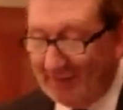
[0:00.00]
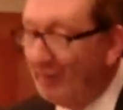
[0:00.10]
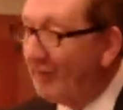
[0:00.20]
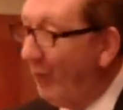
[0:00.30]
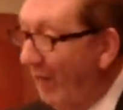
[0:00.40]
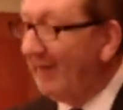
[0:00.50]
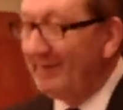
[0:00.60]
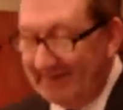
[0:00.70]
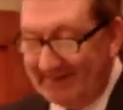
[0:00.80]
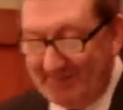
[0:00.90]
an
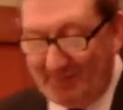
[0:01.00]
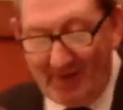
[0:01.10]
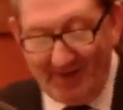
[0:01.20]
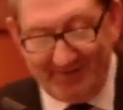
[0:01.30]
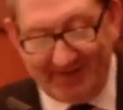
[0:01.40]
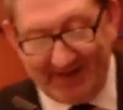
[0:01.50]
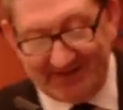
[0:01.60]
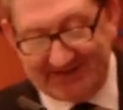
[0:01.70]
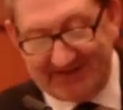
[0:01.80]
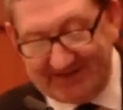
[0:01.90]
overwhelmingly private health
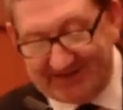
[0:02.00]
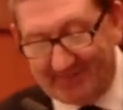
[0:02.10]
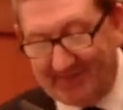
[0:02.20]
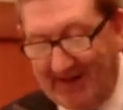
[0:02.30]
system